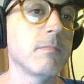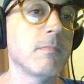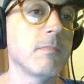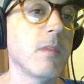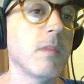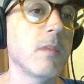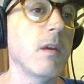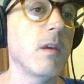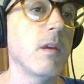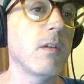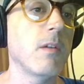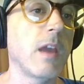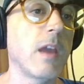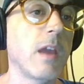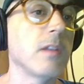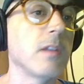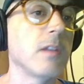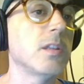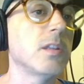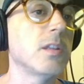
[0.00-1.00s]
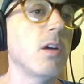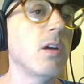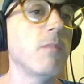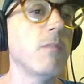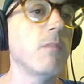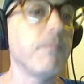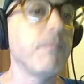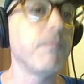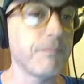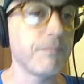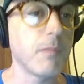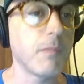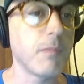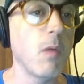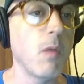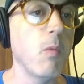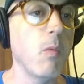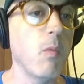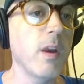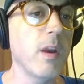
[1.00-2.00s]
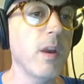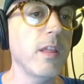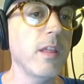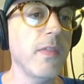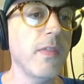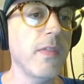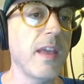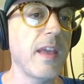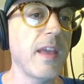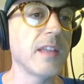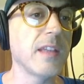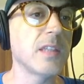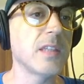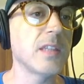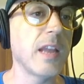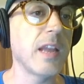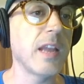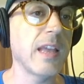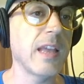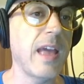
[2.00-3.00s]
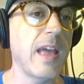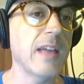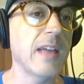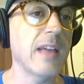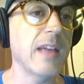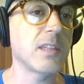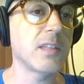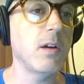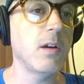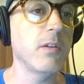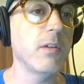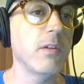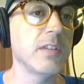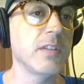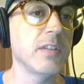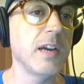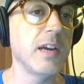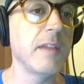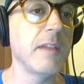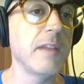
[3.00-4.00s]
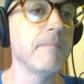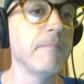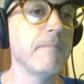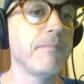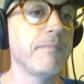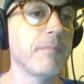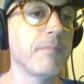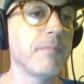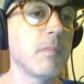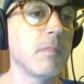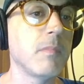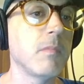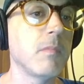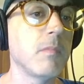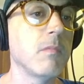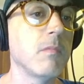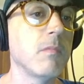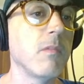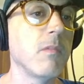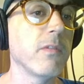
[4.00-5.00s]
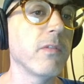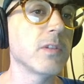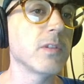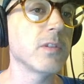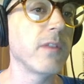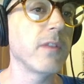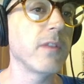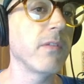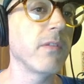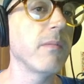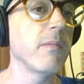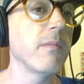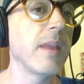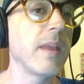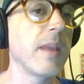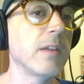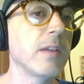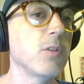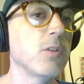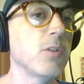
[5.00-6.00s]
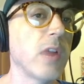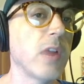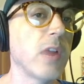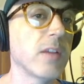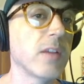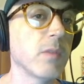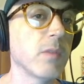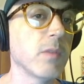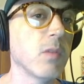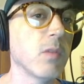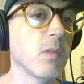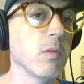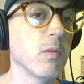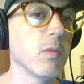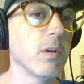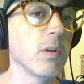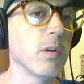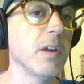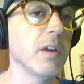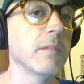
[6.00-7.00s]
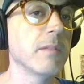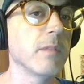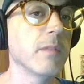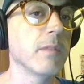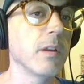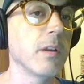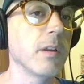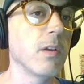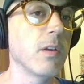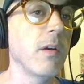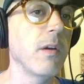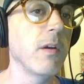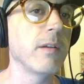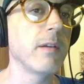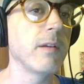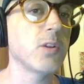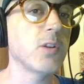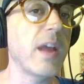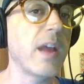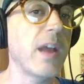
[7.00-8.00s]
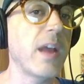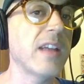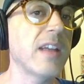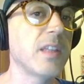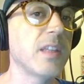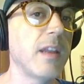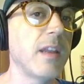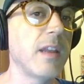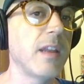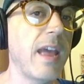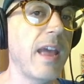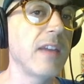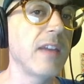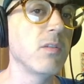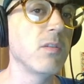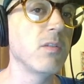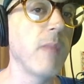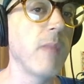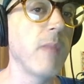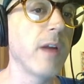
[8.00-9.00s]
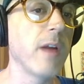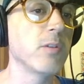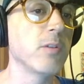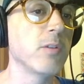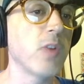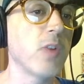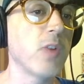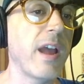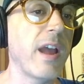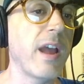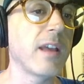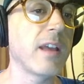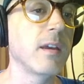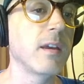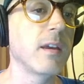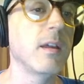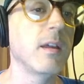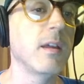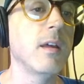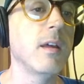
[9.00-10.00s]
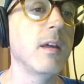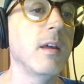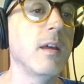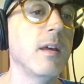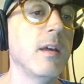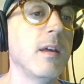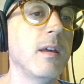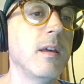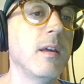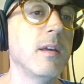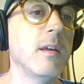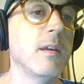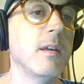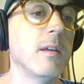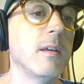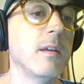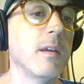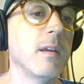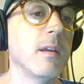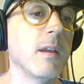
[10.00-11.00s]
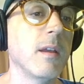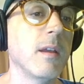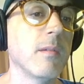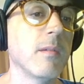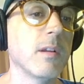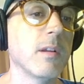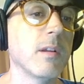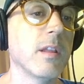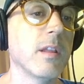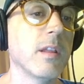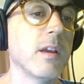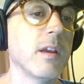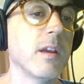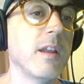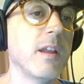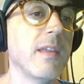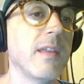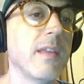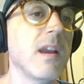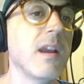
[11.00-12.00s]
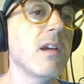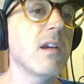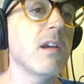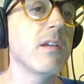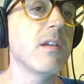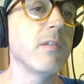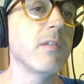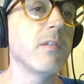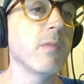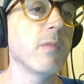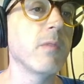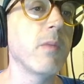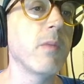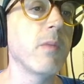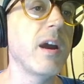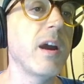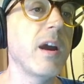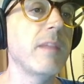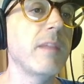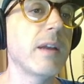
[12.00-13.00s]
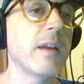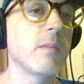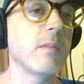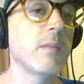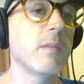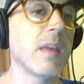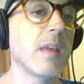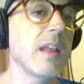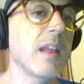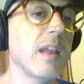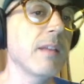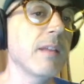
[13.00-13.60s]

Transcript: Okay, so one of the things that I get asked all the time, well, first off, let me make a new track to record on. I'm going to go tracks and then add new mono track. And I'm going to click on it there and then rewind back to the beginning.